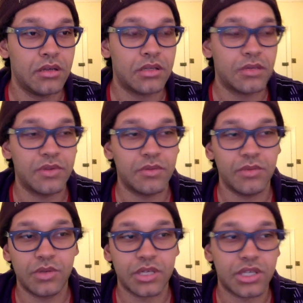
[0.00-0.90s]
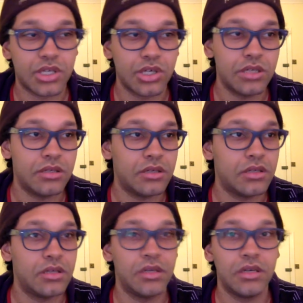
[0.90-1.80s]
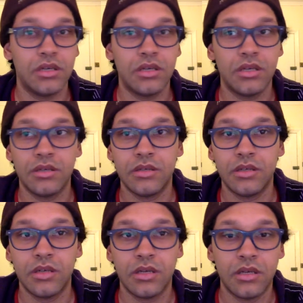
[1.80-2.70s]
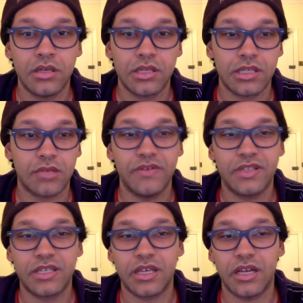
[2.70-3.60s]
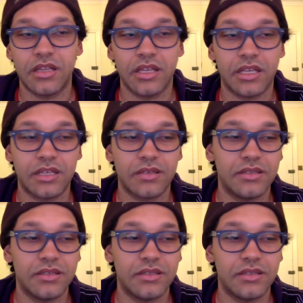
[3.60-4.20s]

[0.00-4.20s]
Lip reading: some of the music's good. Some of it's kind of like